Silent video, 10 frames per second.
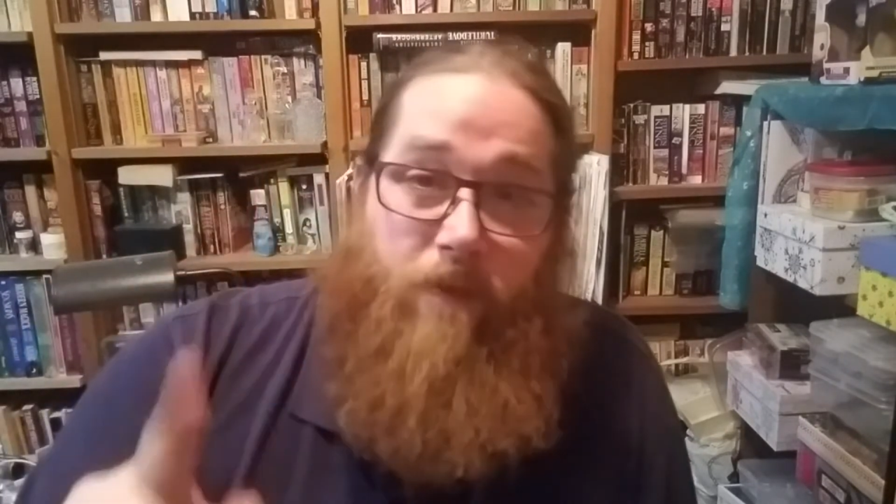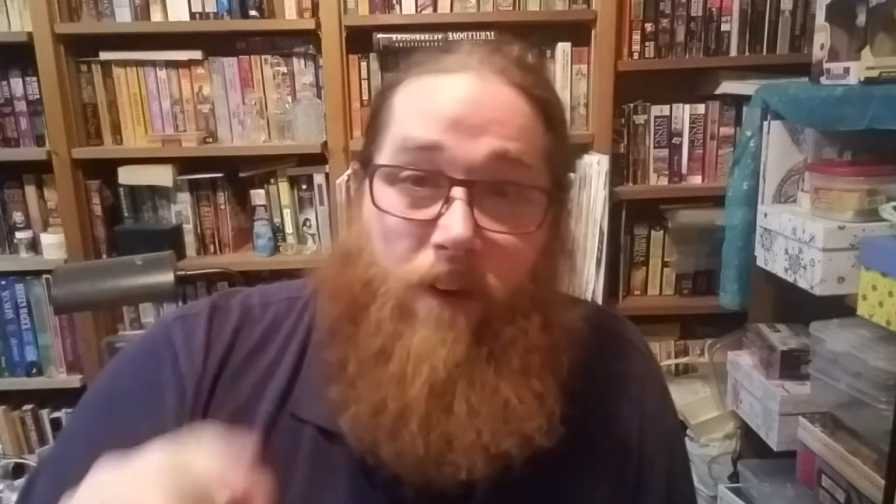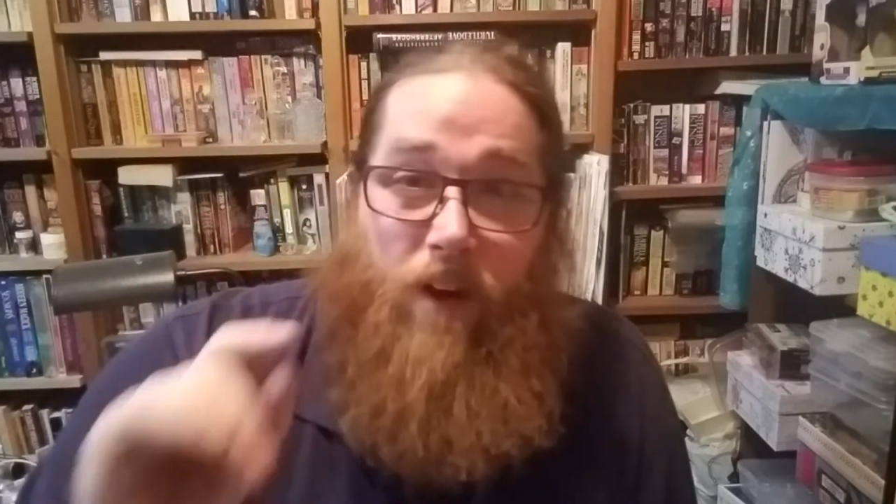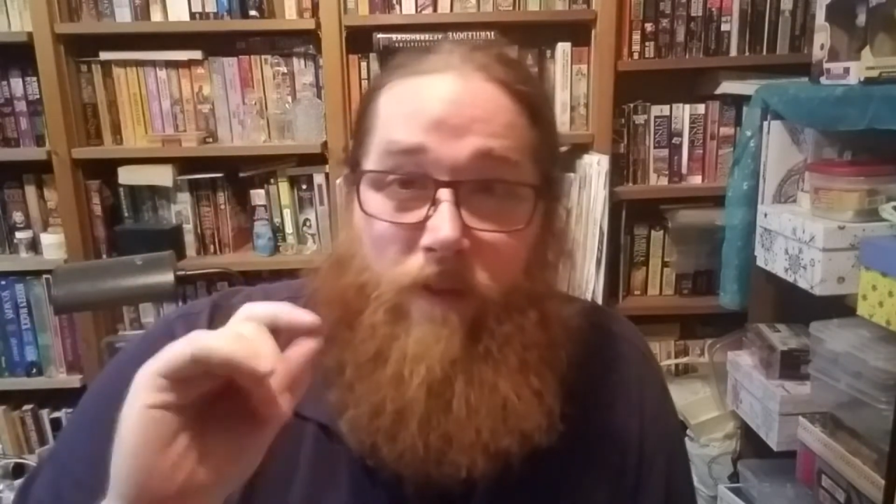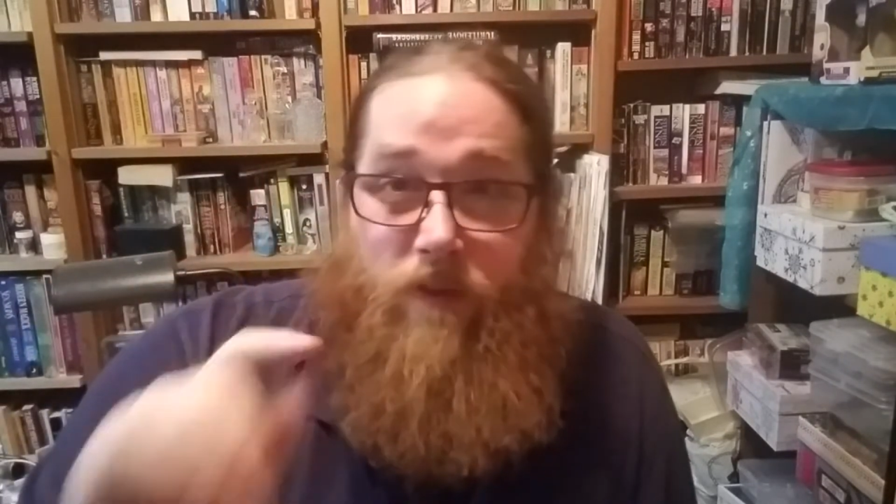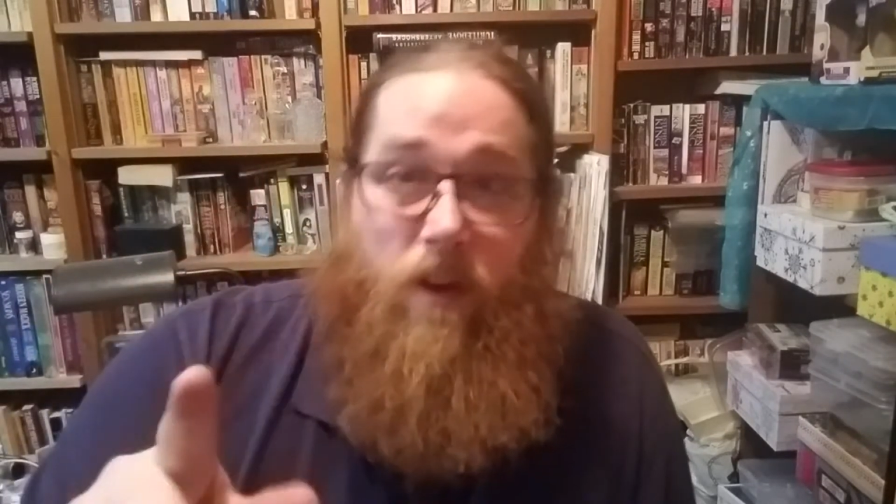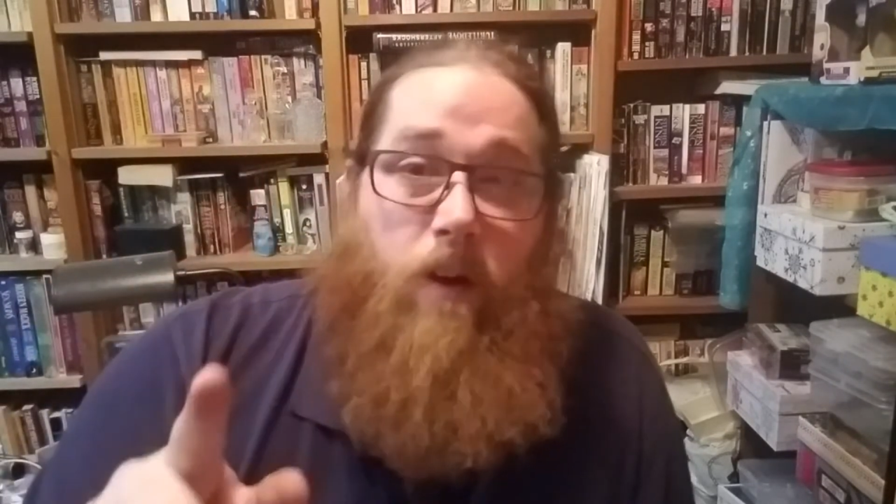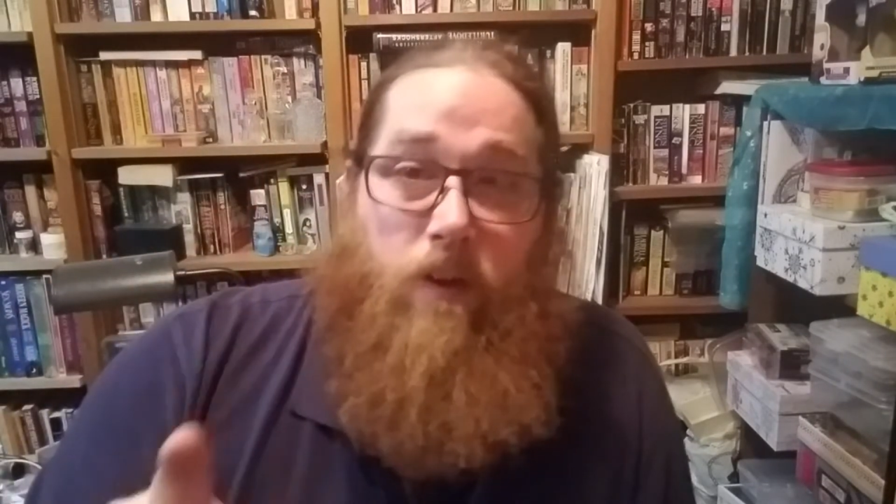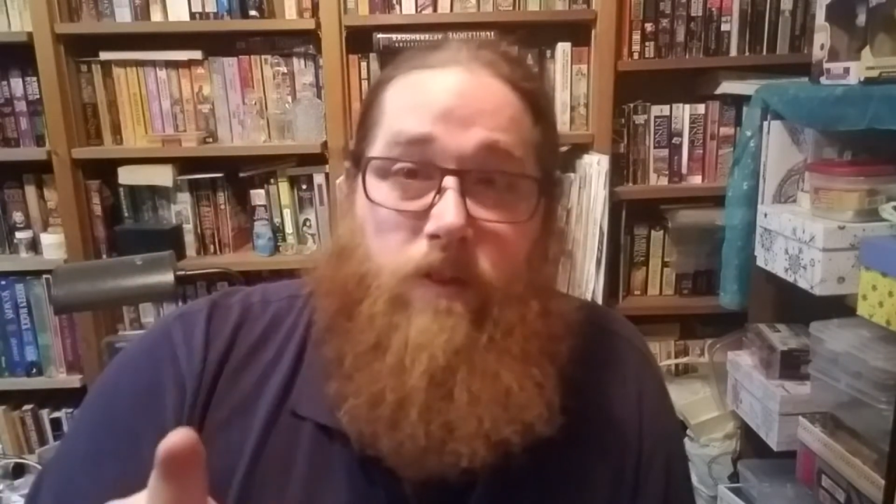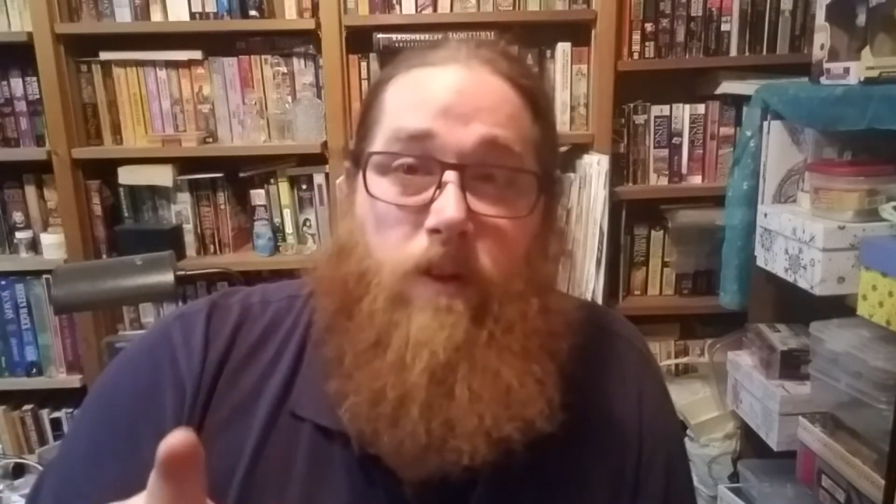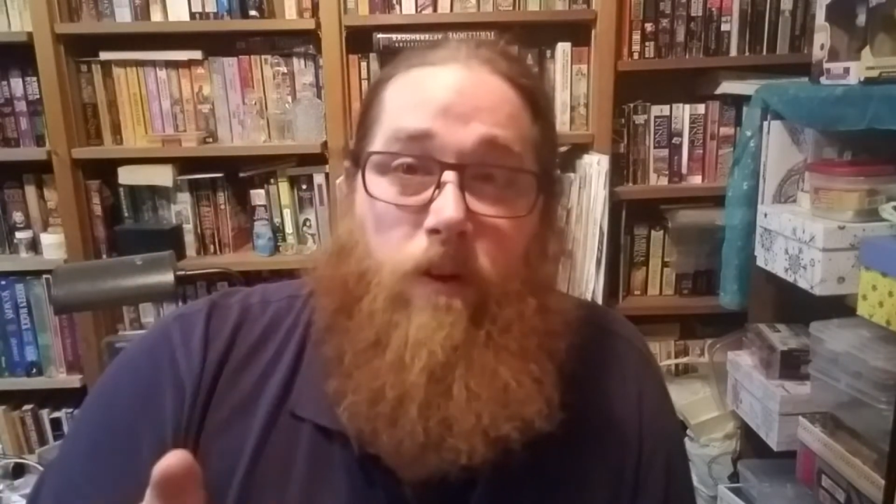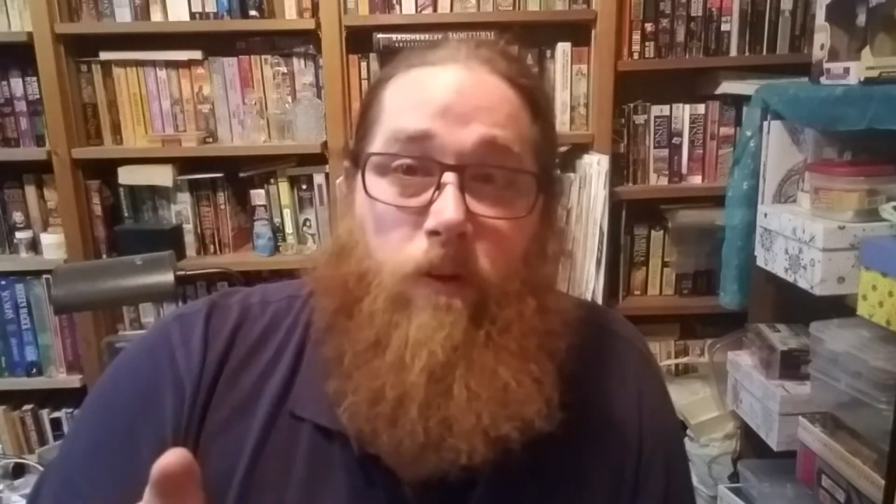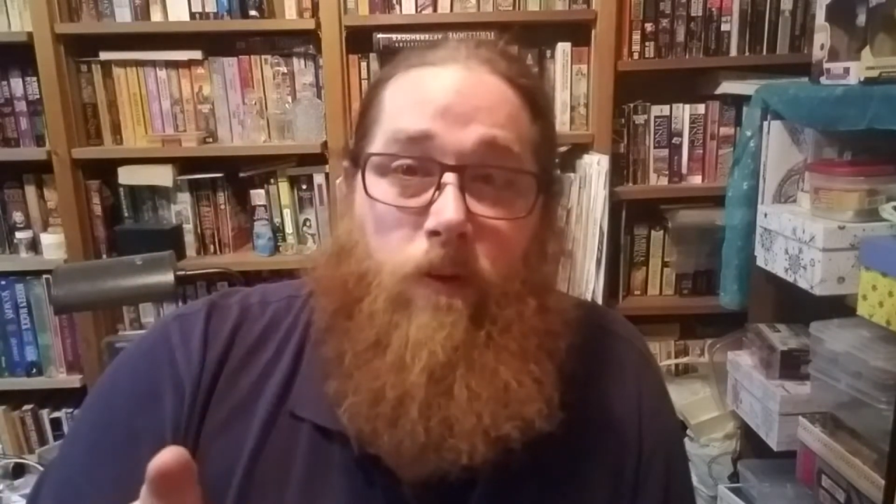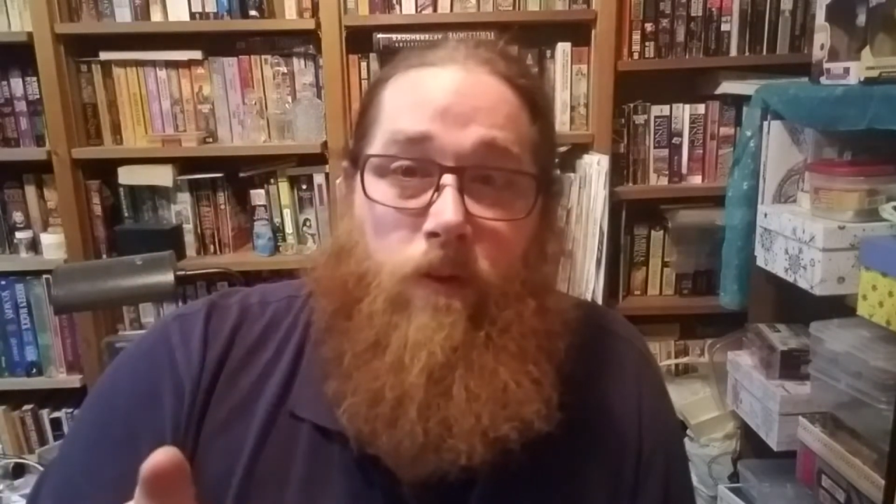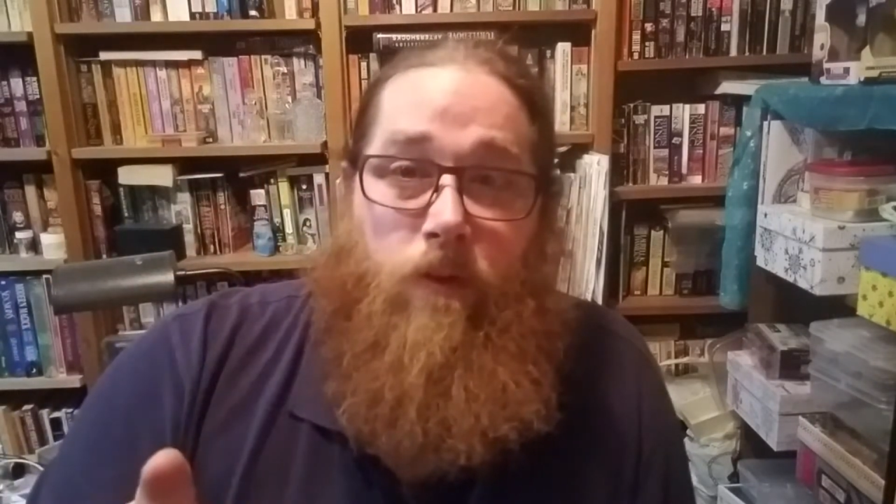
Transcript: 5 is also